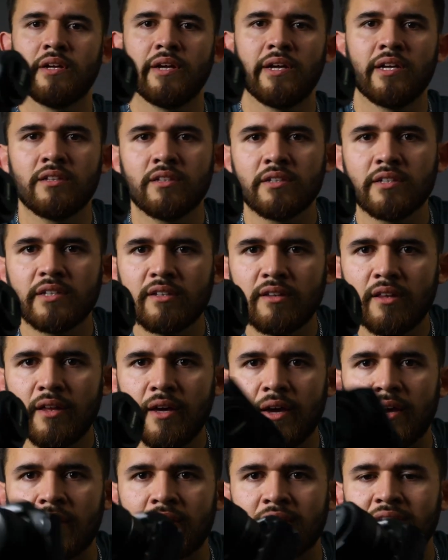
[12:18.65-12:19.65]
And look at
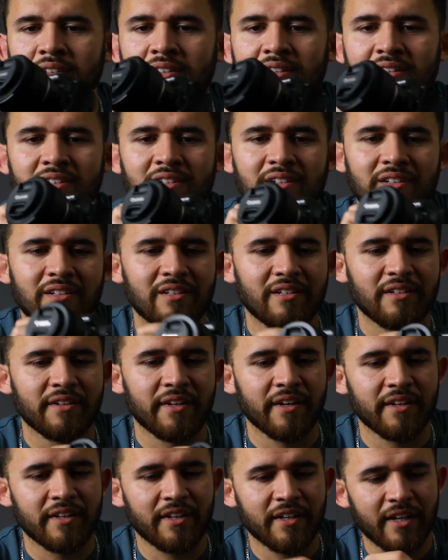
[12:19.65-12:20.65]
that.
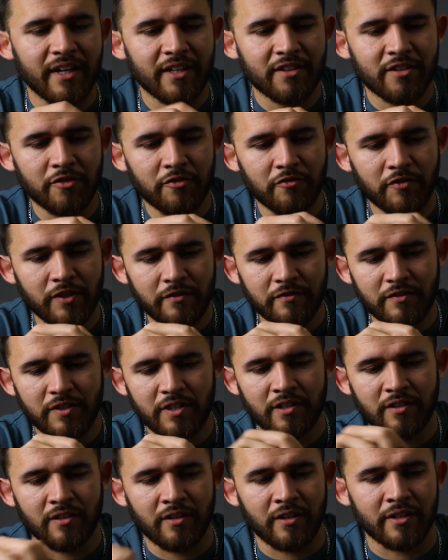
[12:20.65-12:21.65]
Now you got the
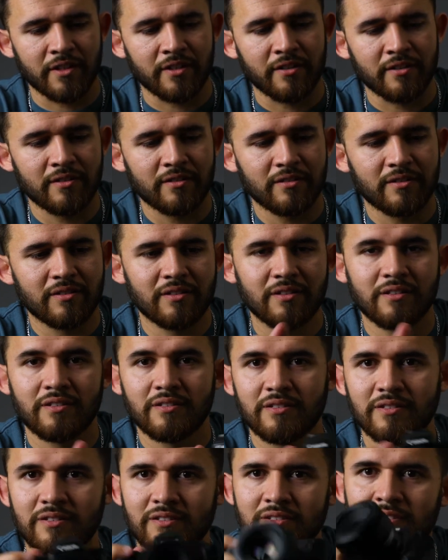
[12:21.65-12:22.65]
50 on it.
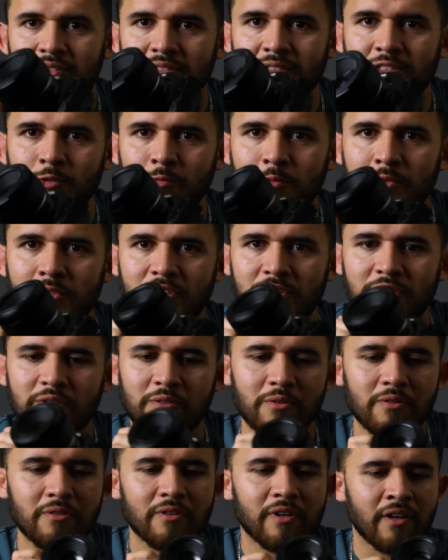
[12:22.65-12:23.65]
Looks pretty
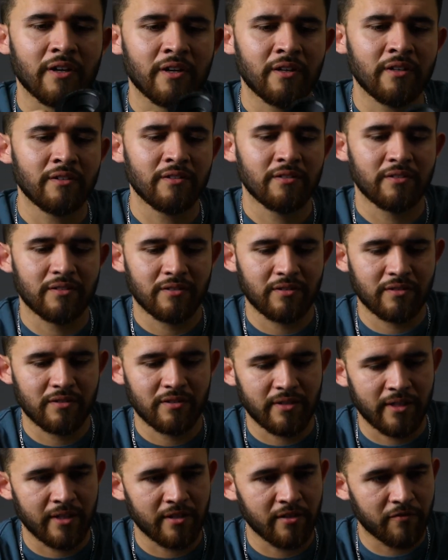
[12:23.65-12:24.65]
cool, huh?
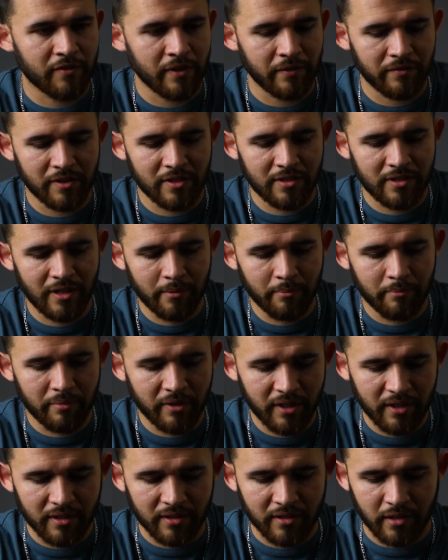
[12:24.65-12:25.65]
Say the 50's not
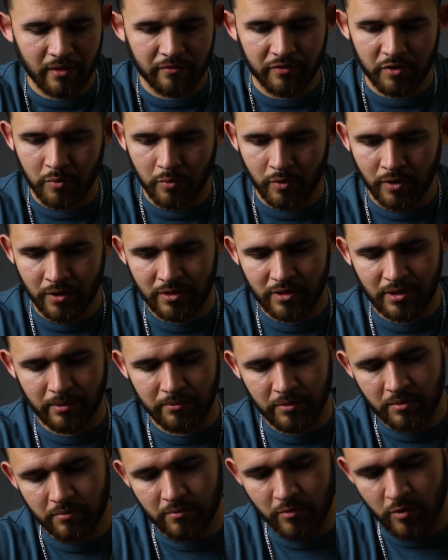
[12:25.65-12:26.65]
big enough. You want
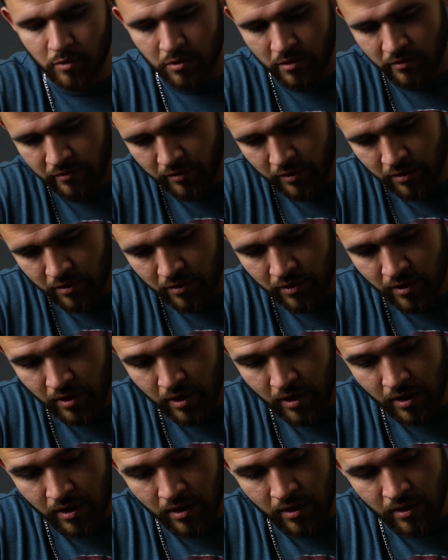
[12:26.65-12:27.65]
something more for
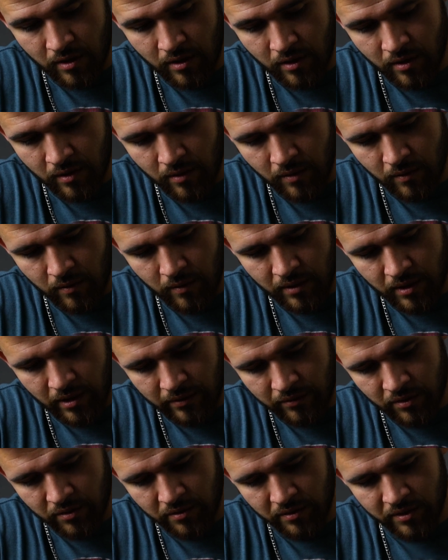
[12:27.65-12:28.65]

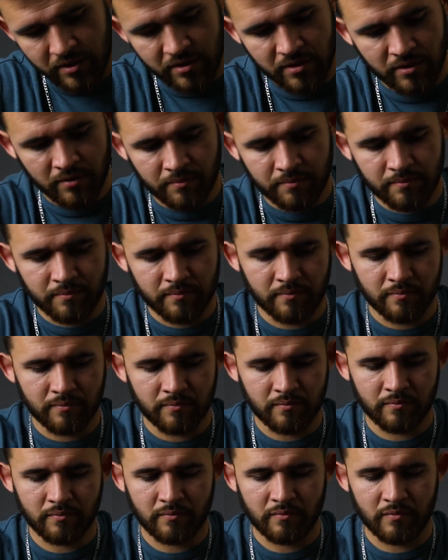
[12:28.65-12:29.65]
whatever reason.
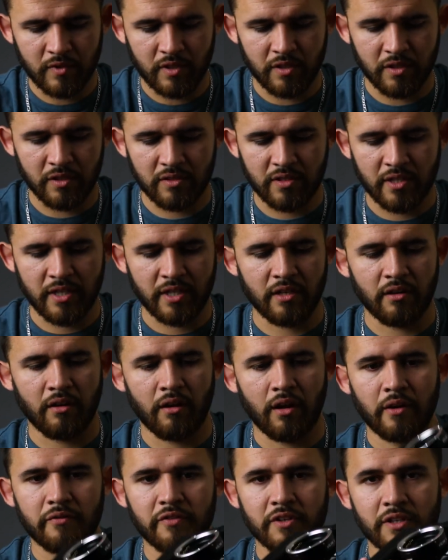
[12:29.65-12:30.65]
You can take it
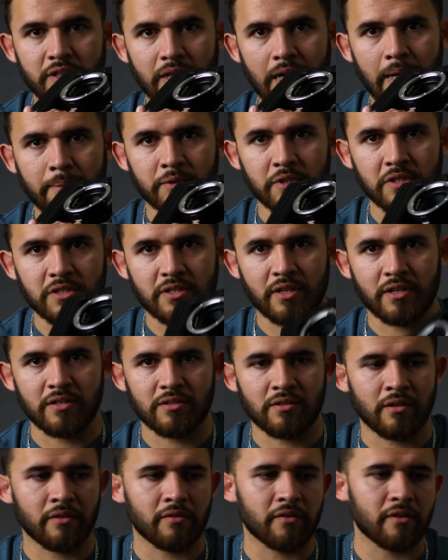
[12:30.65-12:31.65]
off. The adapter
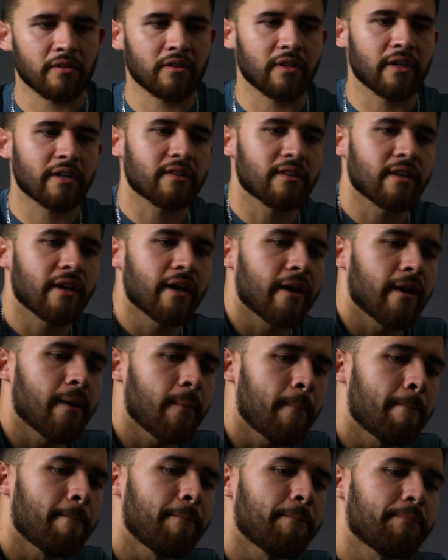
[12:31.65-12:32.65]
stays on there like
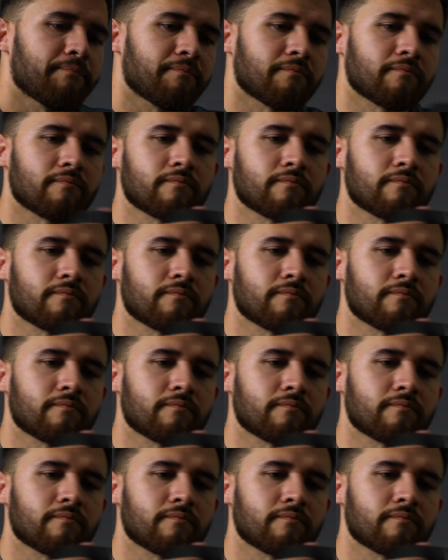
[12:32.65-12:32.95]
that.